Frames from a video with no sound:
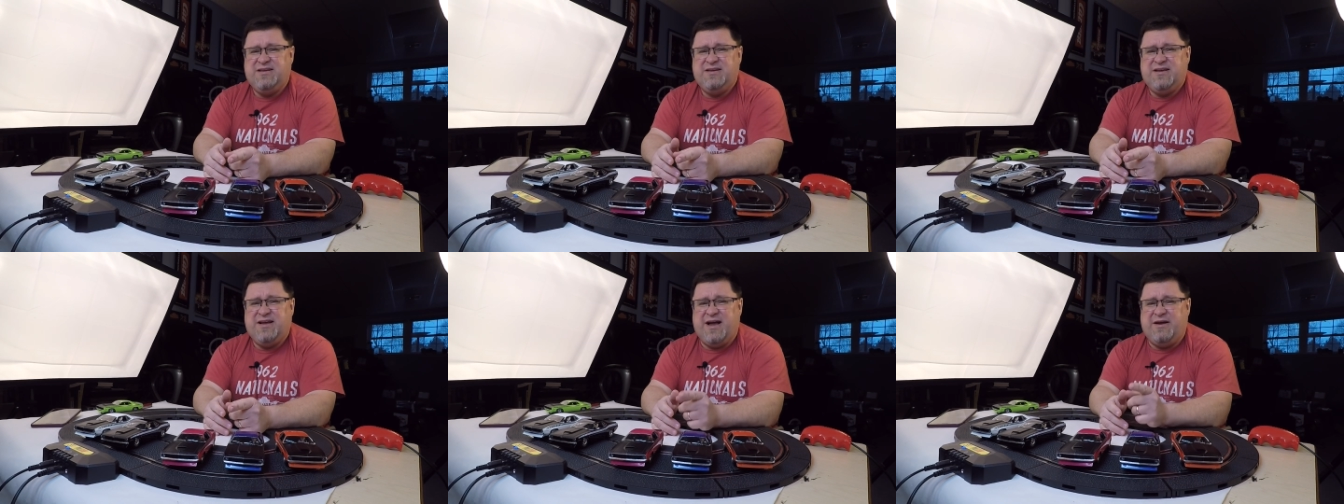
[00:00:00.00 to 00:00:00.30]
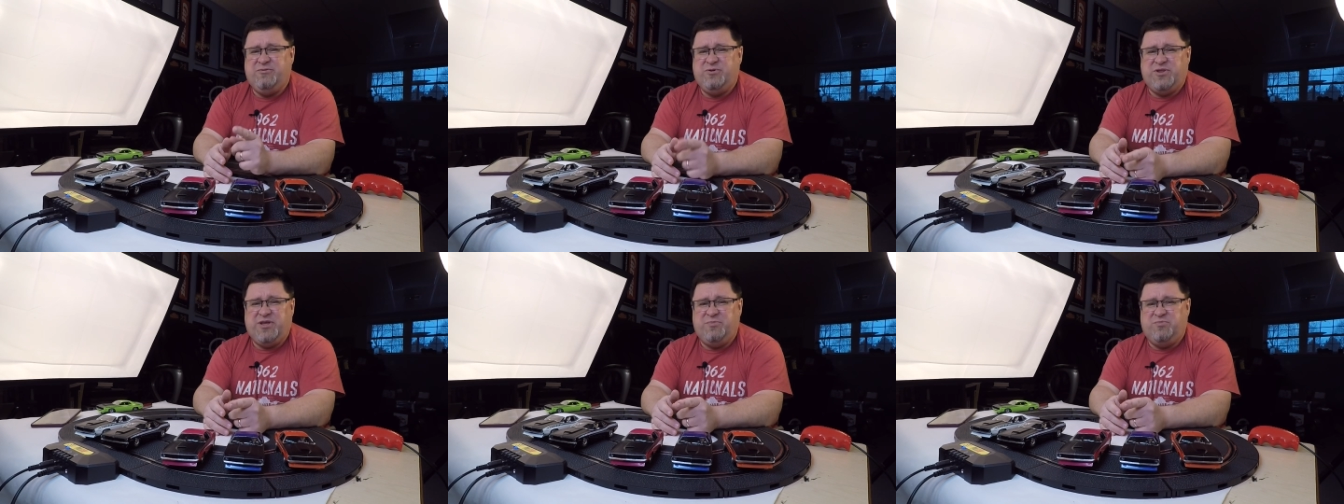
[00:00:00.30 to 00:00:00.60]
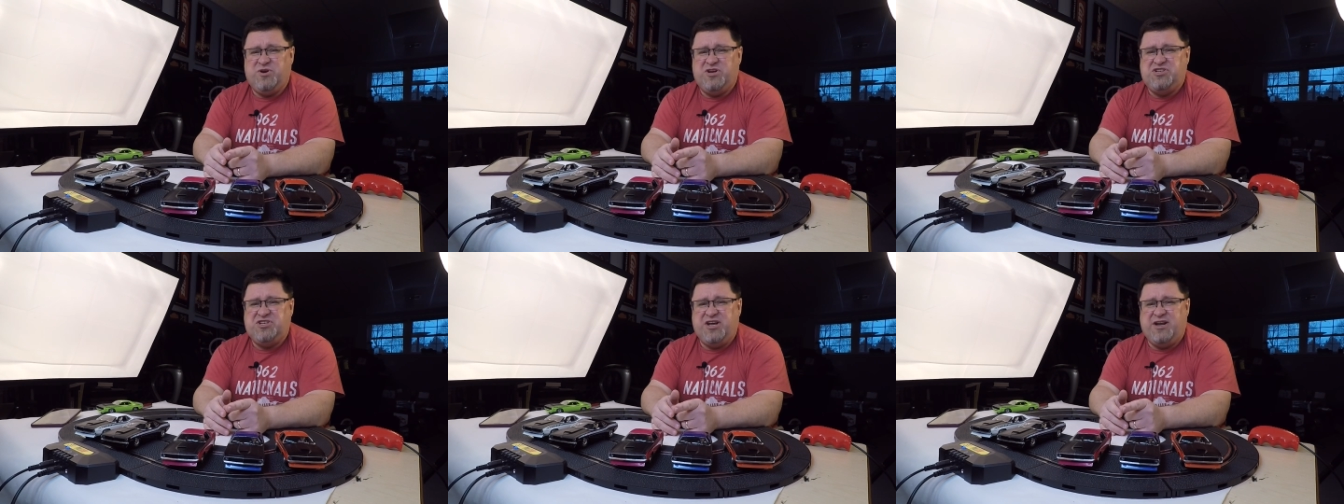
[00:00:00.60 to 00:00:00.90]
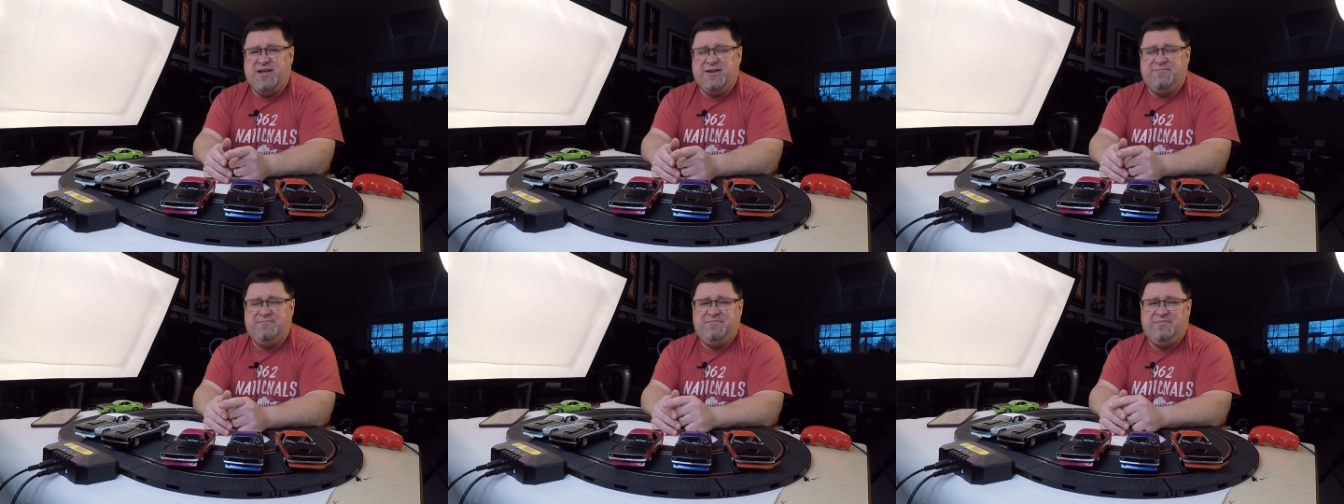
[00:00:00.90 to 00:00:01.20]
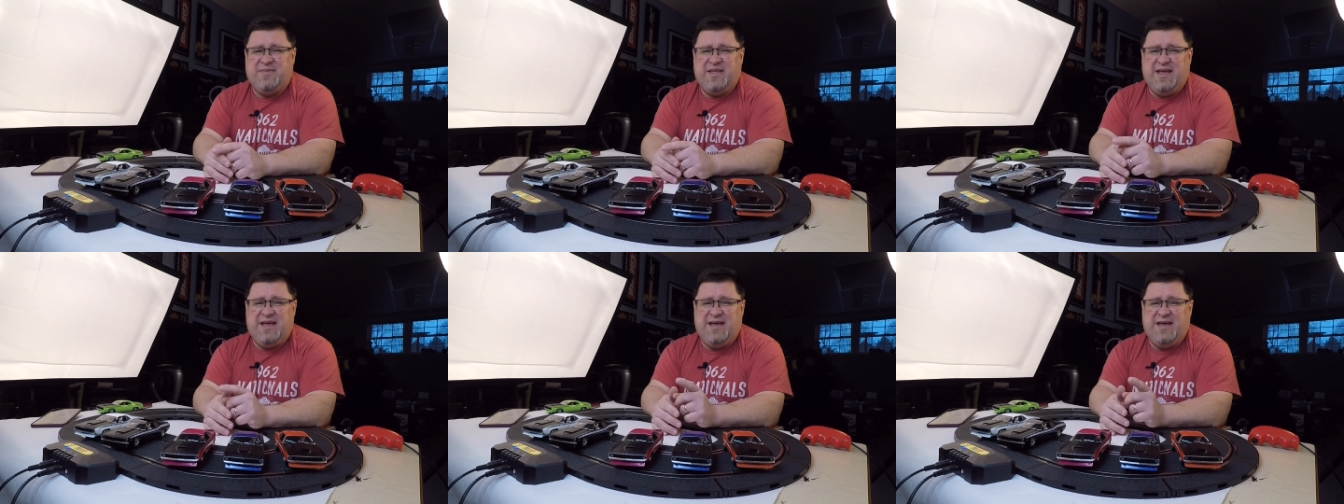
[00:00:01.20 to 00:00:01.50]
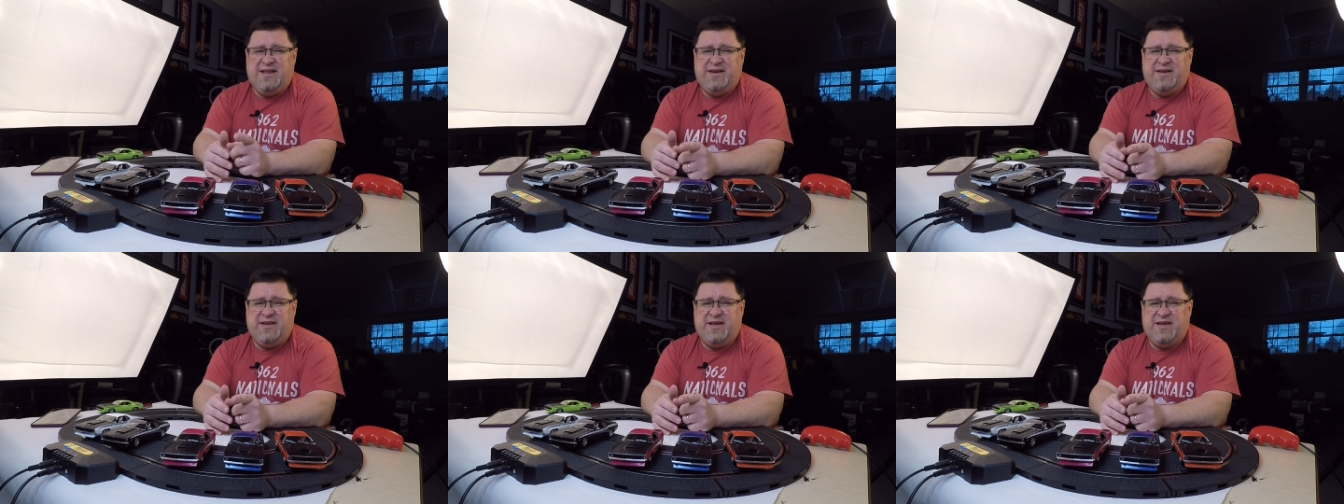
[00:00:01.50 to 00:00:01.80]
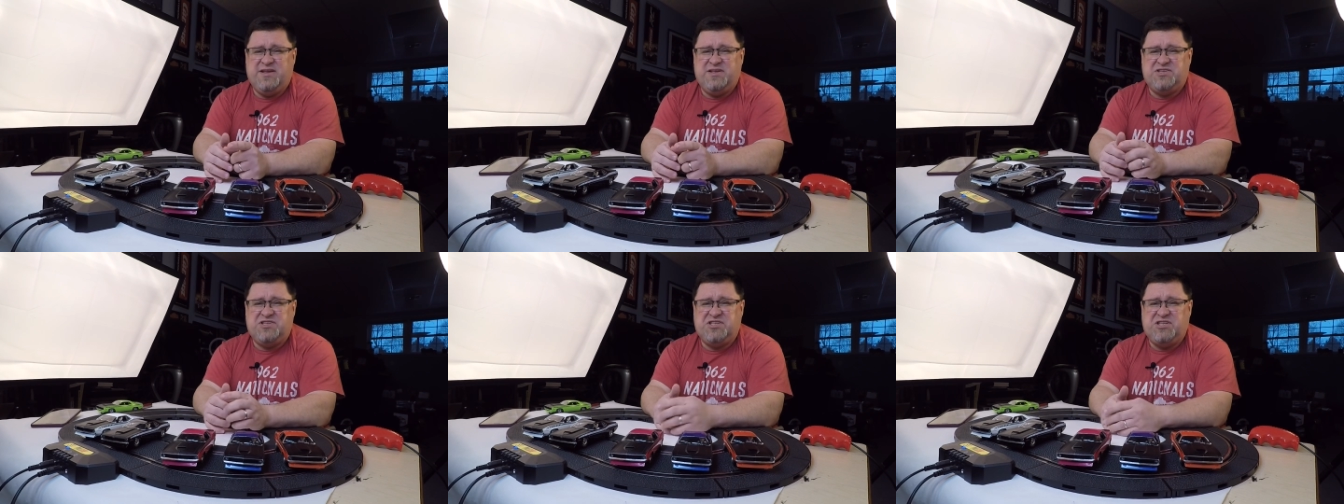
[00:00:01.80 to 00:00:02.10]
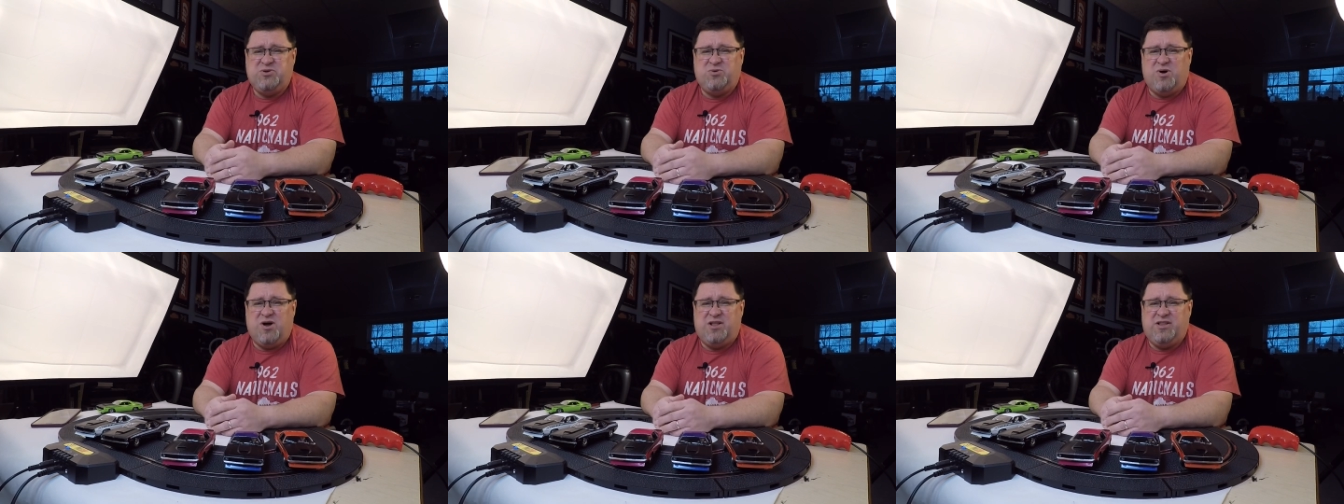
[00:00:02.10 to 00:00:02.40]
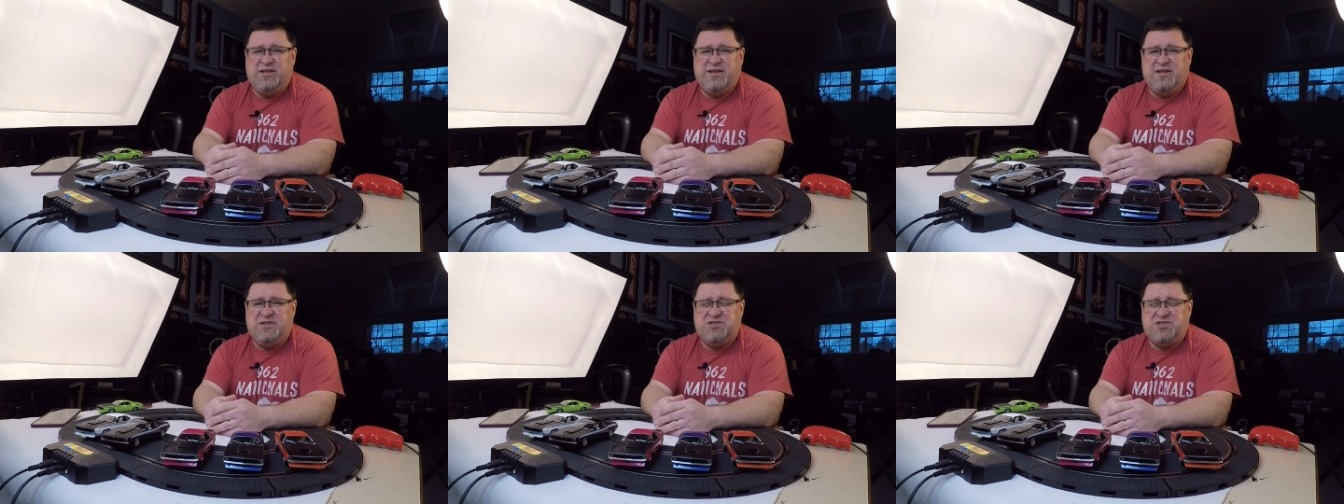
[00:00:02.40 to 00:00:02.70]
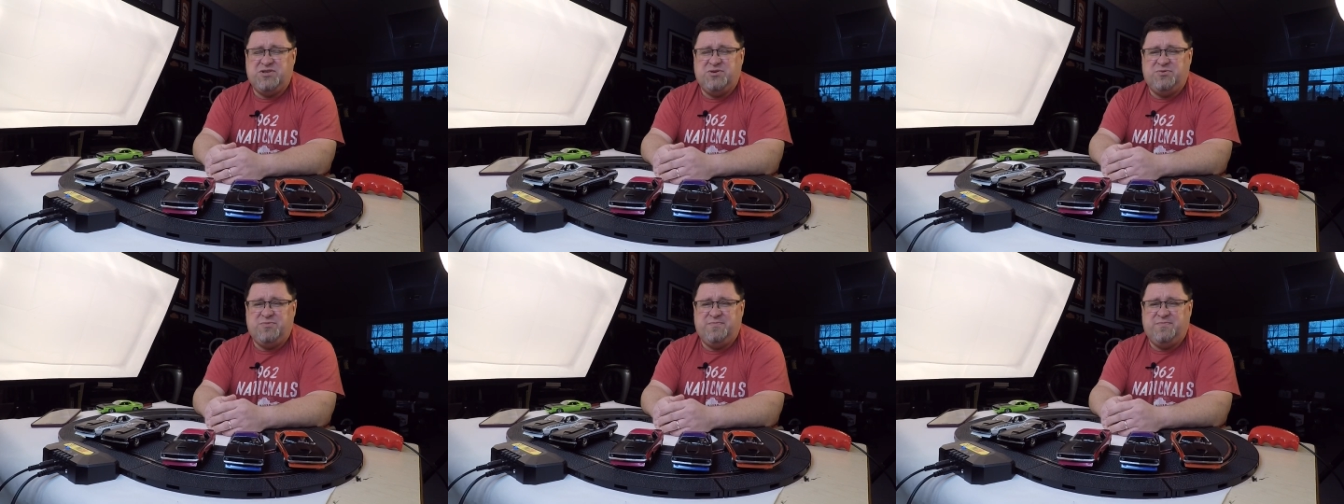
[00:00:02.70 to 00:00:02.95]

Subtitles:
I really appreciate it, and see you all again soon.